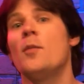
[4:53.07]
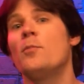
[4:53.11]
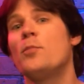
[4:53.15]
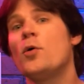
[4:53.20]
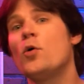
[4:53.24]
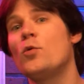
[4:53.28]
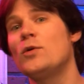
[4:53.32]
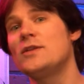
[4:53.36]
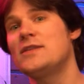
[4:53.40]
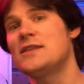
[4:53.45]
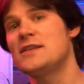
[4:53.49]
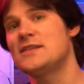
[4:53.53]

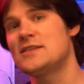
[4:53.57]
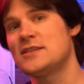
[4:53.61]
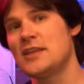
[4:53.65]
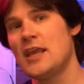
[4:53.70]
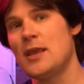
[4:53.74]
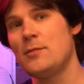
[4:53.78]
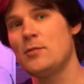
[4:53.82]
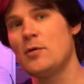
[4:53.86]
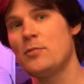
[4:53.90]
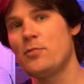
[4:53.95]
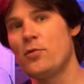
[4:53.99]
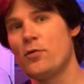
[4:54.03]
but with the
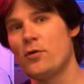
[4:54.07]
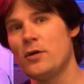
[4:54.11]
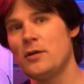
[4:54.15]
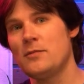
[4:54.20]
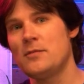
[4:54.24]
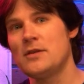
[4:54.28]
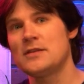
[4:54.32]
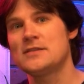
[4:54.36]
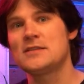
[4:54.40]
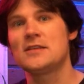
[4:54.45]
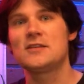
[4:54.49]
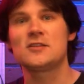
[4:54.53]
same
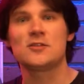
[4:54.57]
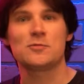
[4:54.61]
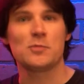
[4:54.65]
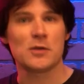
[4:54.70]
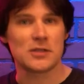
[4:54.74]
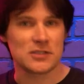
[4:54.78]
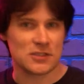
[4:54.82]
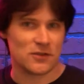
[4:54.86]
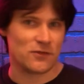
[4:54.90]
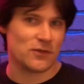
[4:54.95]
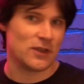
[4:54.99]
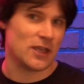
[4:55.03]
appointments and
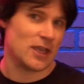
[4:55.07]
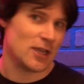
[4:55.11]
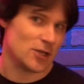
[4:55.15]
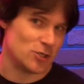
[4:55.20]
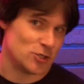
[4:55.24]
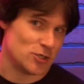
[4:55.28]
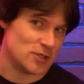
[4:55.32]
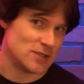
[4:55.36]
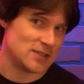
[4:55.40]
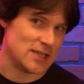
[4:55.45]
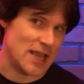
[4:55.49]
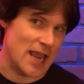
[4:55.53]

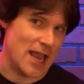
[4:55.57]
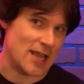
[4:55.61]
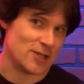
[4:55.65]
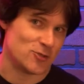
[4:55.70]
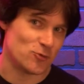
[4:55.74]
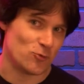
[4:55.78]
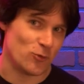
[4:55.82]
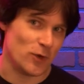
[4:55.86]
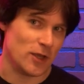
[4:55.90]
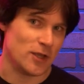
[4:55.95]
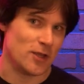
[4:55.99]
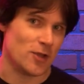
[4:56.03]
specifications
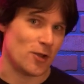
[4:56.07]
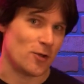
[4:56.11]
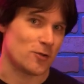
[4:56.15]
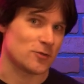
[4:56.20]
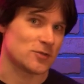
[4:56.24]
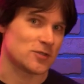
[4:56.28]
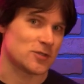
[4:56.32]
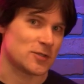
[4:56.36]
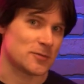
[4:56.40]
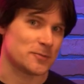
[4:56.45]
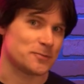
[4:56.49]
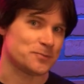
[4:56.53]
as
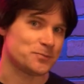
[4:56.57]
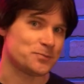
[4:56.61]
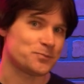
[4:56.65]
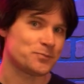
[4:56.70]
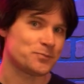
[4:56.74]
Ringo's.